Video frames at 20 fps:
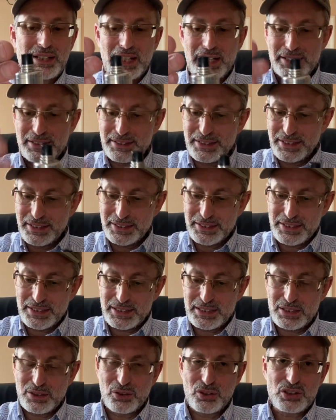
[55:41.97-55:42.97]
I think
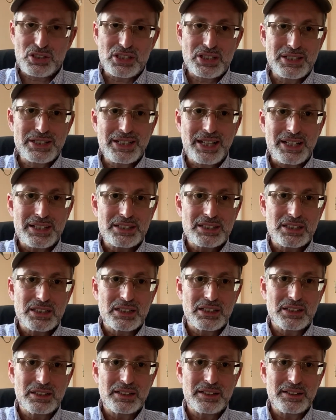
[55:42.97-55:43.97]
this looks
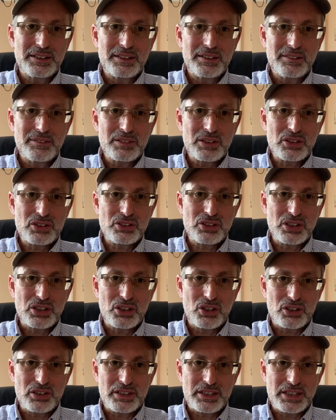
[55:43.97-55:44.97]
nicer because you
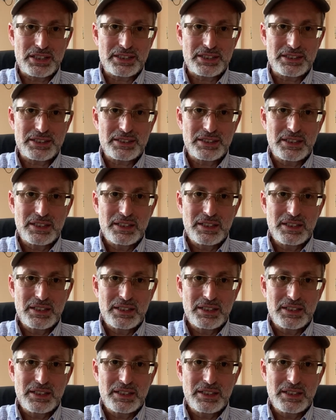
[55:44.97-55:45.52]
got this